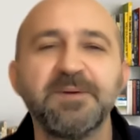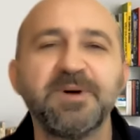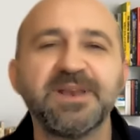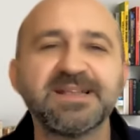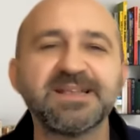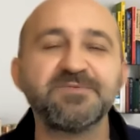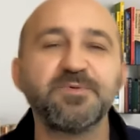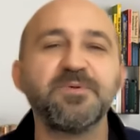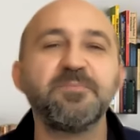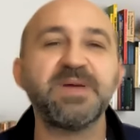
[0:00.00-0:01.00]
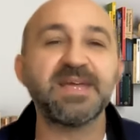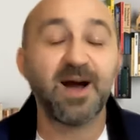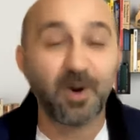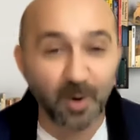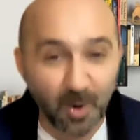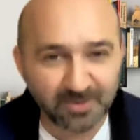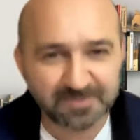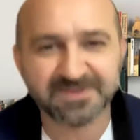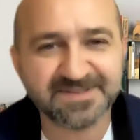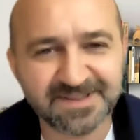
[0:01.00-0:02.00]
but at least we'll make our
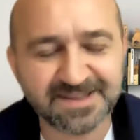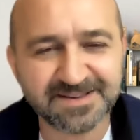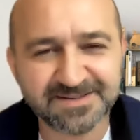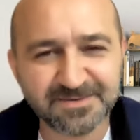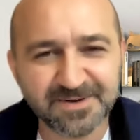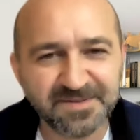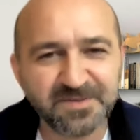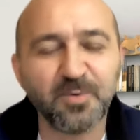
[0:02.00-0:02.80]
own mistakes, right?